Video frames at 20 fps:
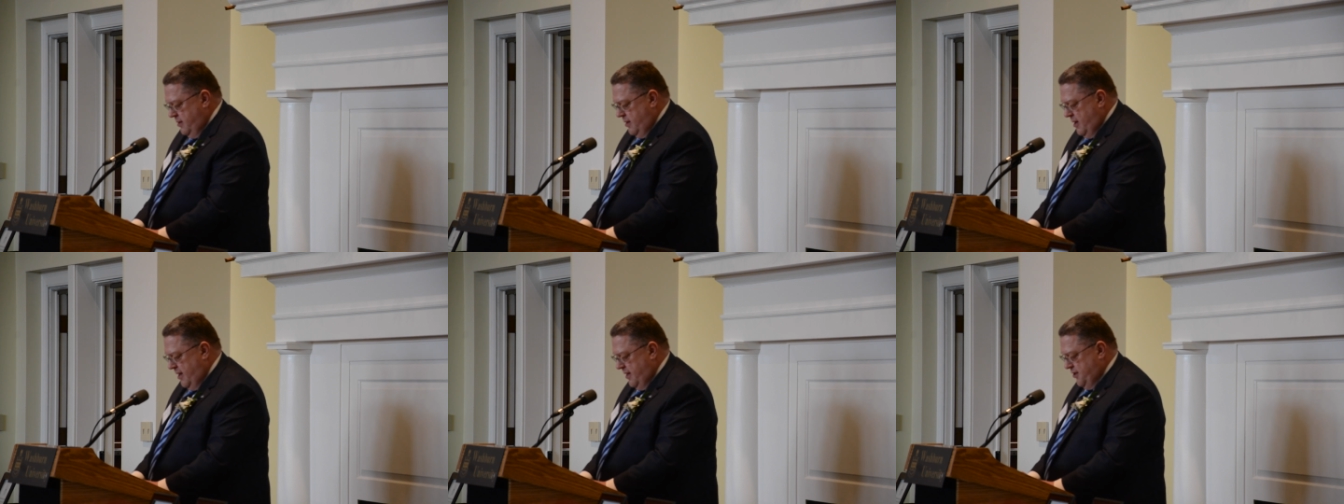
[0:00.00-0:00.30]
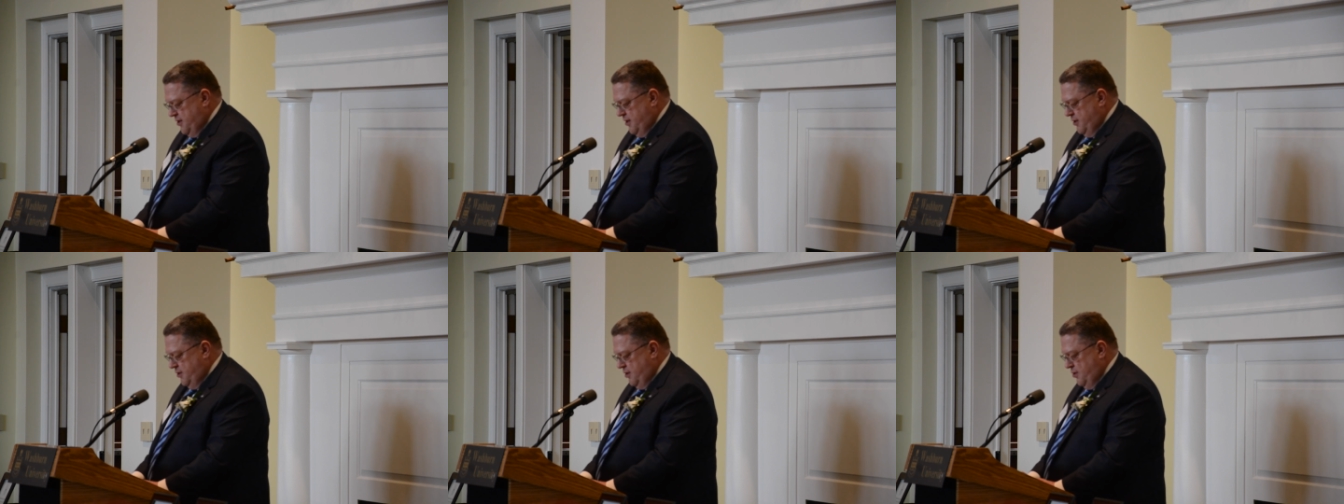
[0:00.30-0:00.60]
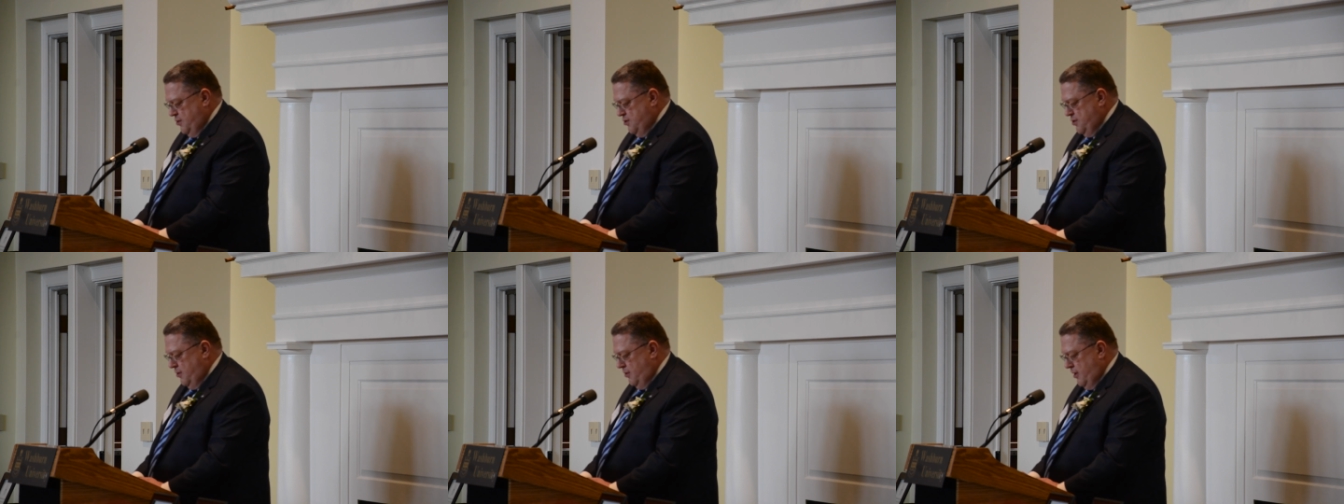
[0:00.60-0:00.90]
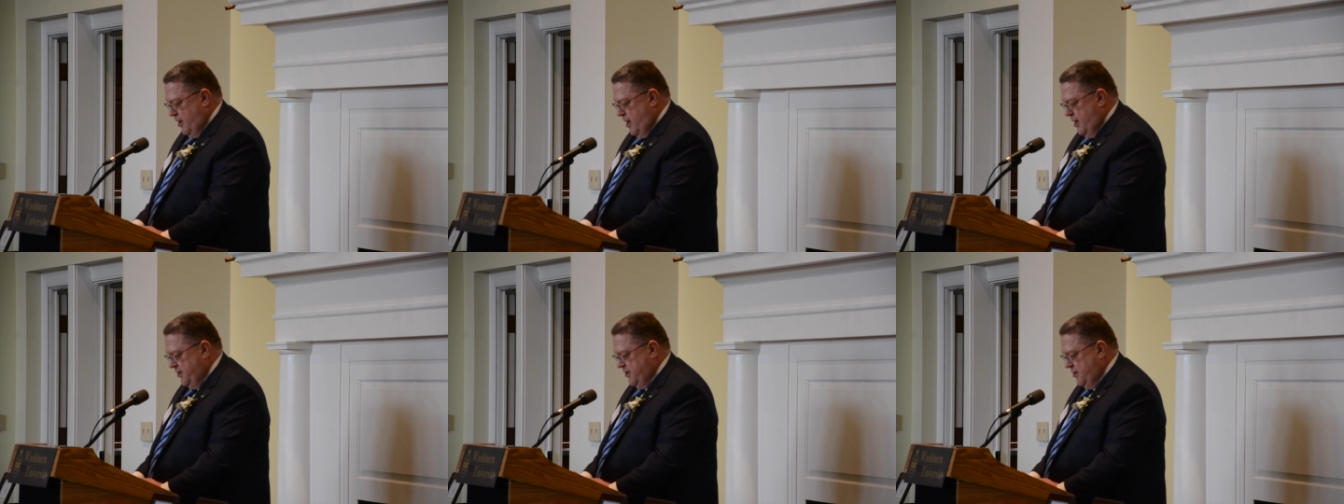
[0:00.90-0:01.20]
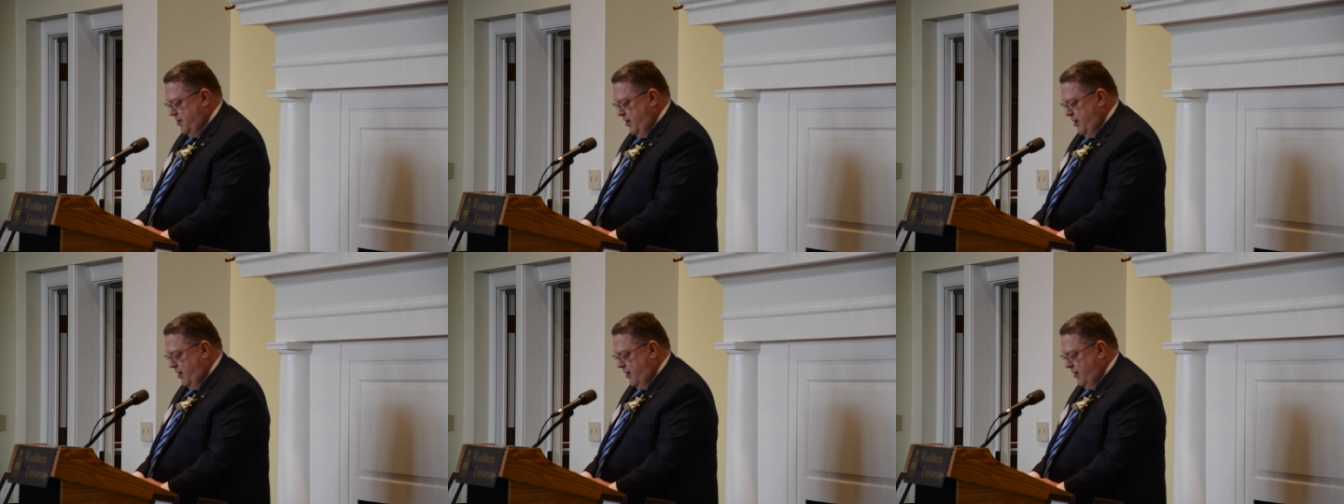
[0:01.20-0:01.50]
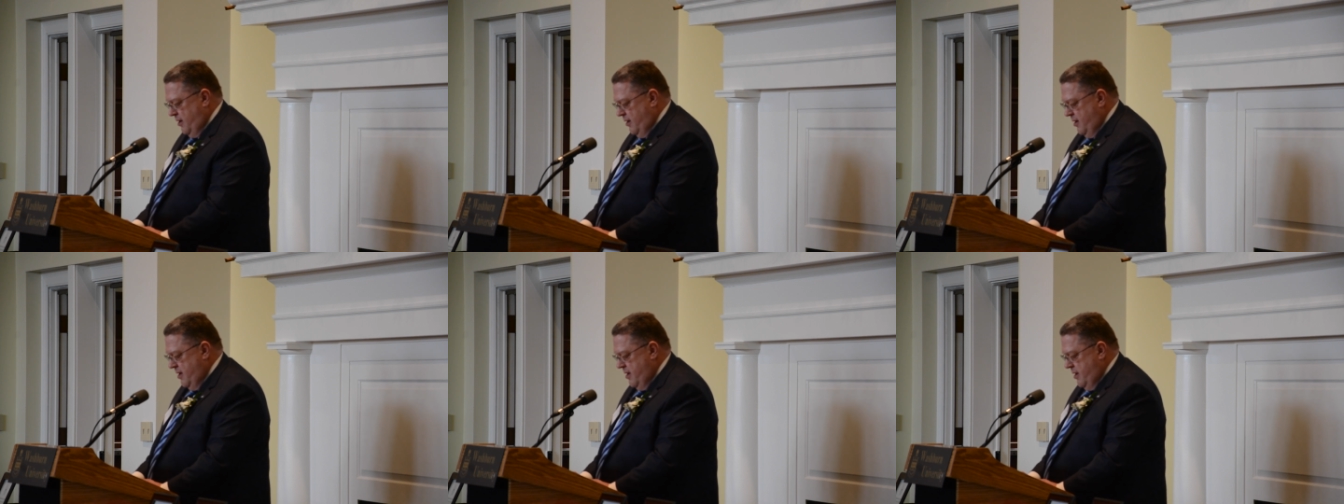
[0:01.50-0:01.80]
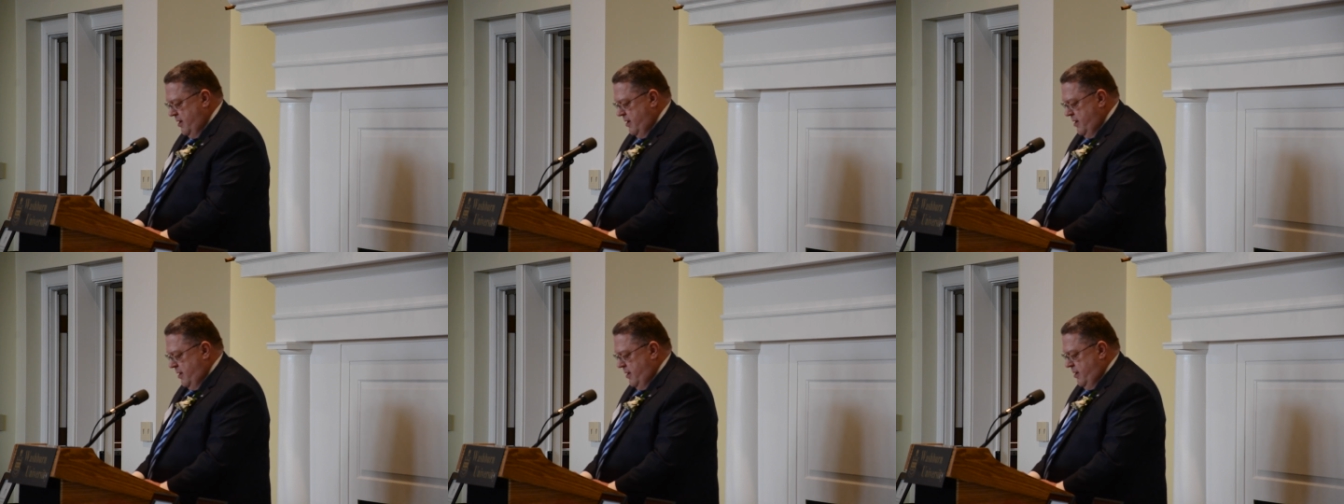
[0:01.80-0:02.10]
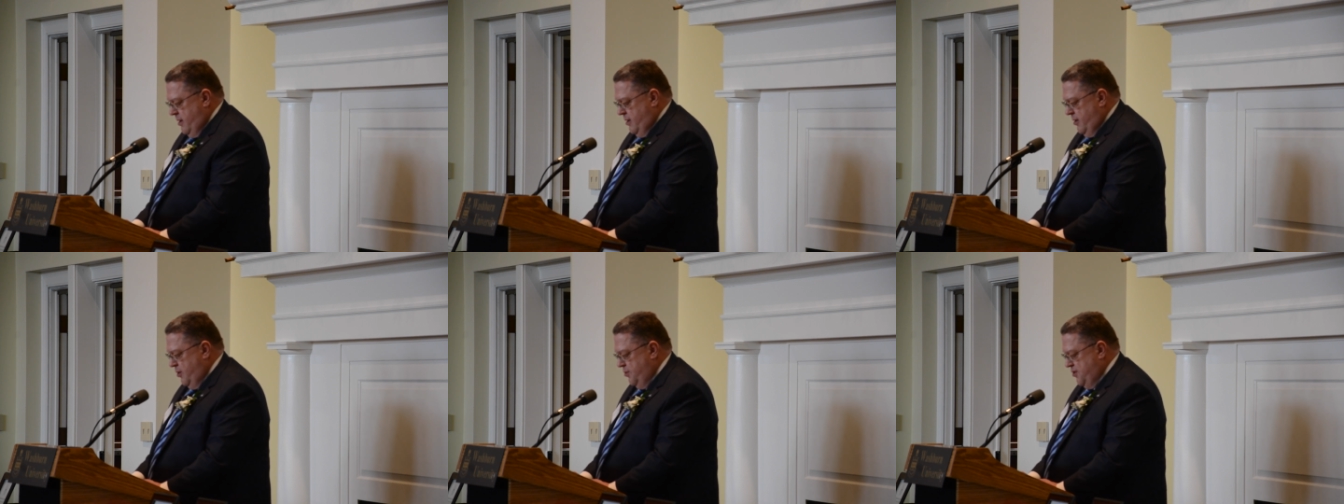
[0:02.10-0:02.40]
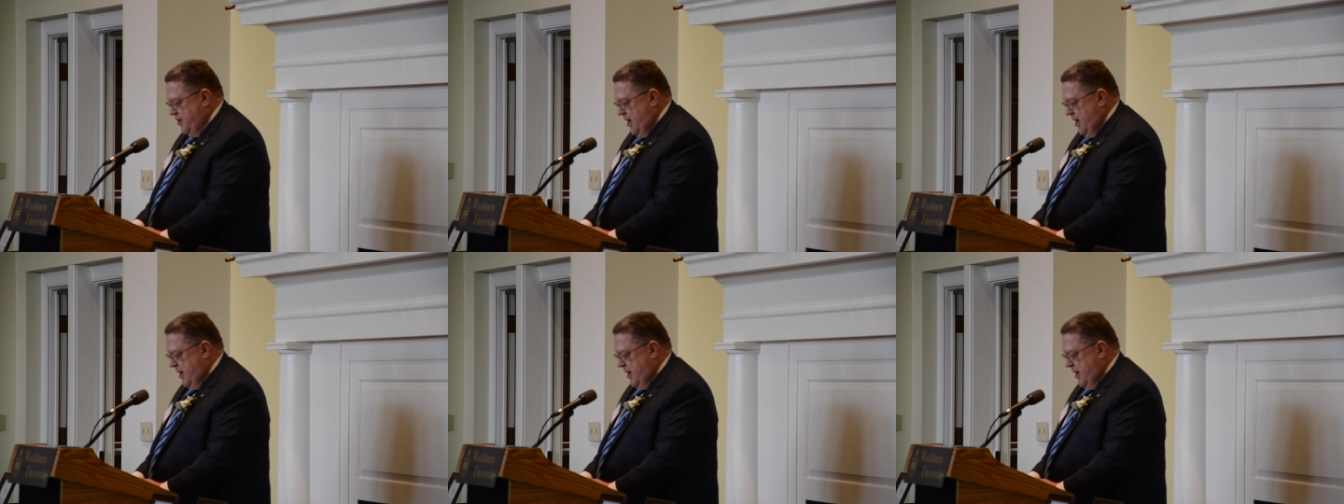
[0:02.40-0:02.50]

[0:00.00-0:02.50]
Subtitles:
constitutional law scholar who